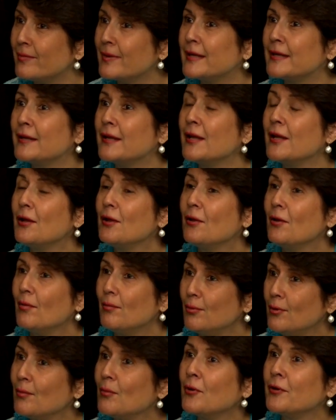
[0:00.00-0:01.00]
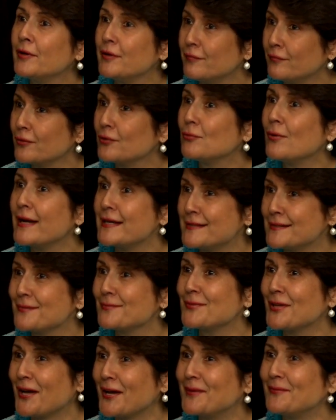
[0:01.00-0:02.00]
been promoting for quite some
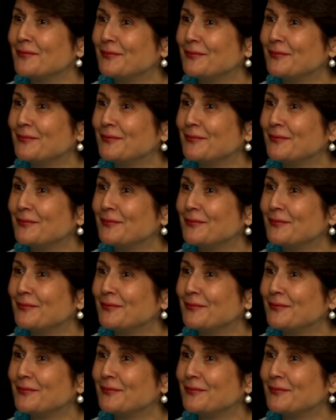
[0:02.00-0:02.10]
time.